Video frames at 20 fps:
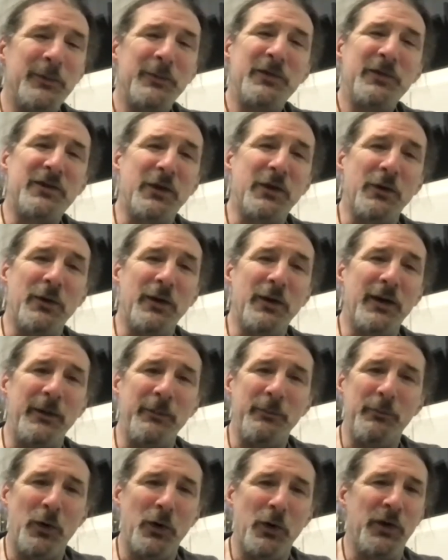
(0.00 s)
So
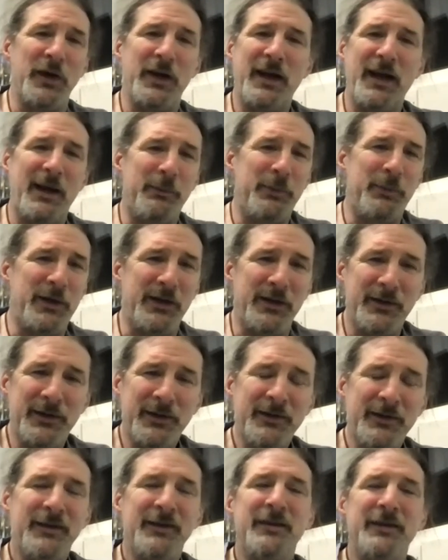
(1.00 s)
I'm more than happy
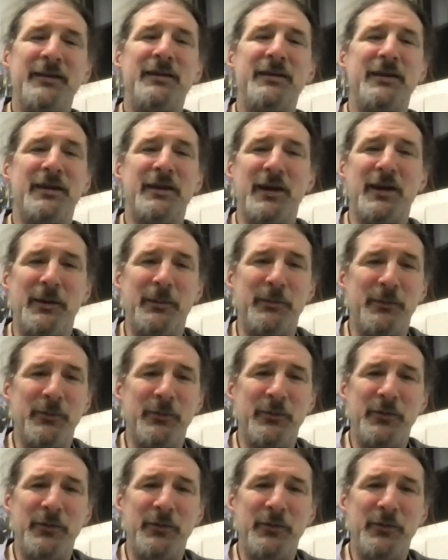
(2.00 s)
to come